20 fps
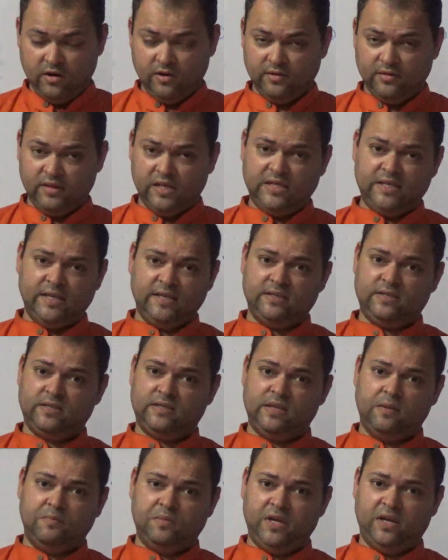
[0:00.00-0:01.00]
this is
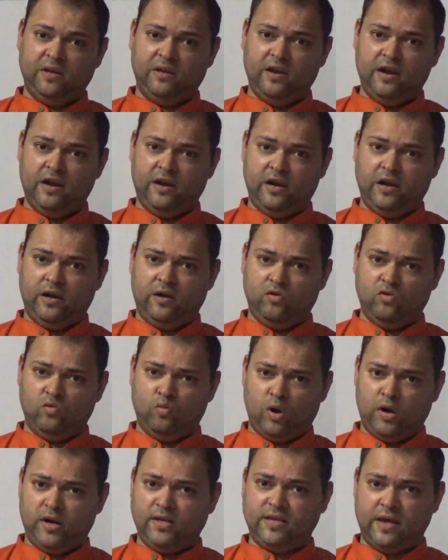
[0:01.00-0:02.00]
something related to
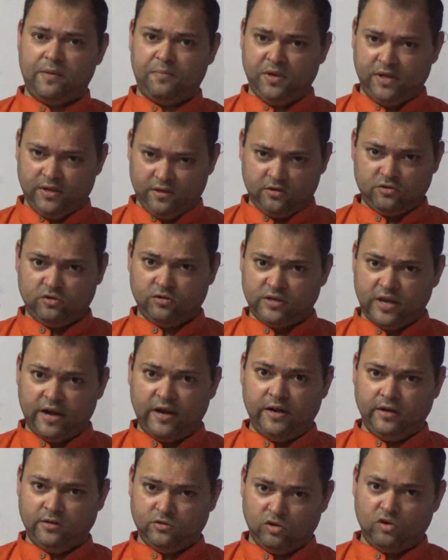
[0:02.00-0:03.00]
what is happening in the
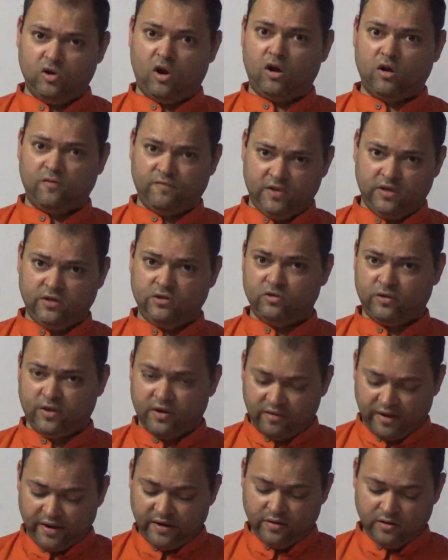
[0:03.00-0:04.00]
society. So a lot of things you
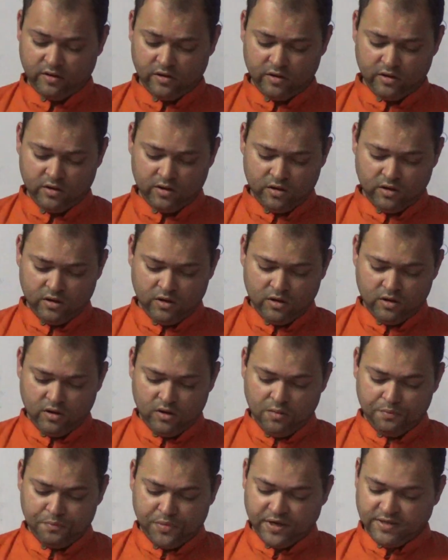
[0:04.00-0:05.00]
can write.
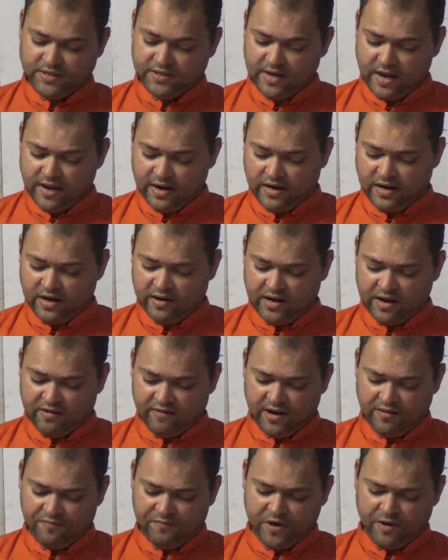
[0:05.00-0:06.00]
Personality
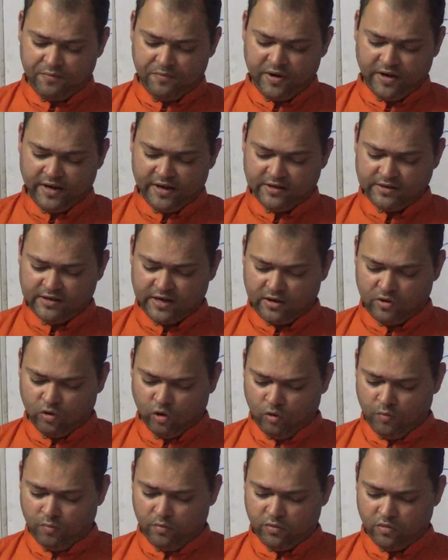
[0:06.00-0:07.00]
development begins at
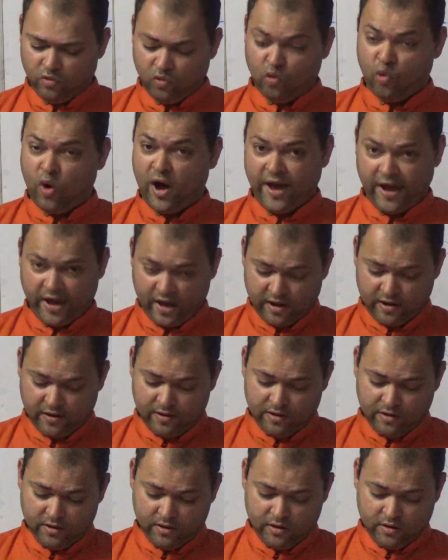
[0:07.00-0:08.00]
home. Why?
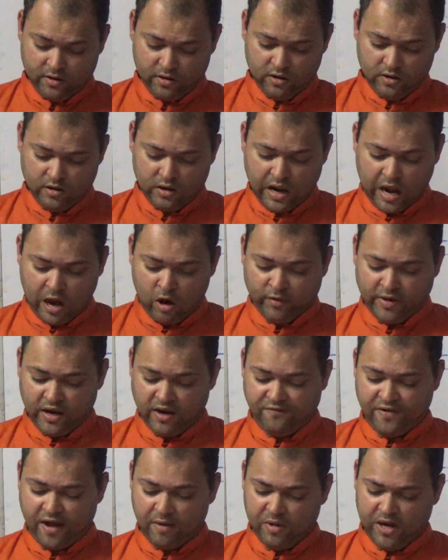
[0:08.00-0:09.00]
How
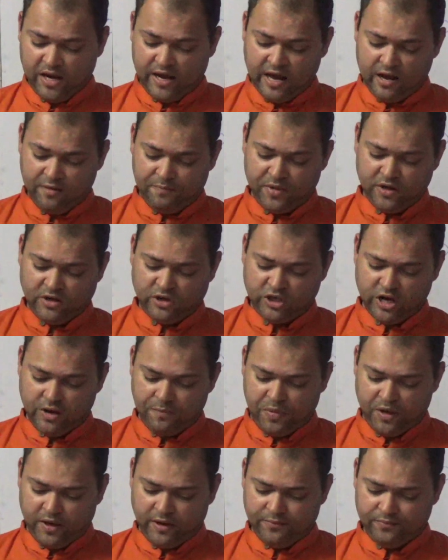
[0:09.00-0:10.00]
can family help in
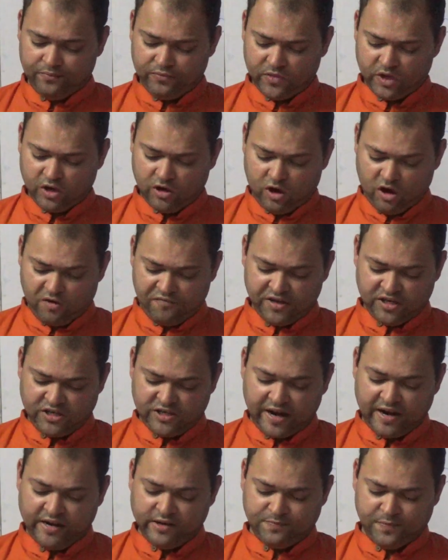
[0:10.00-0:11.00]
shaping of a
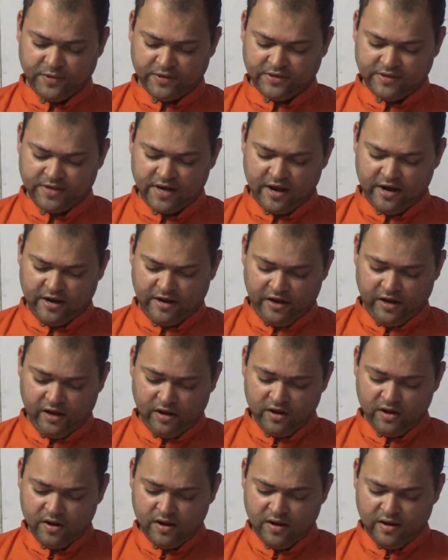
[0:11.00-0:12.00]
child's personality
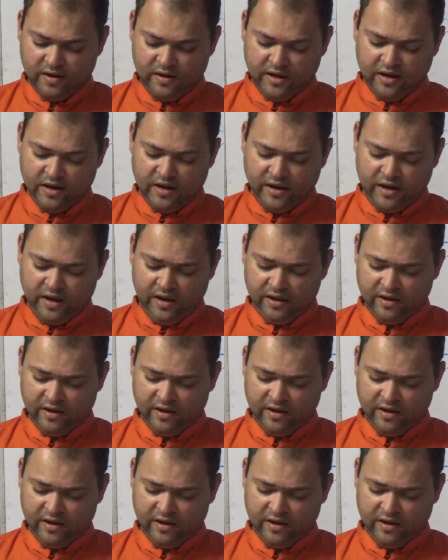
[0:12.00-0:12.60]
till he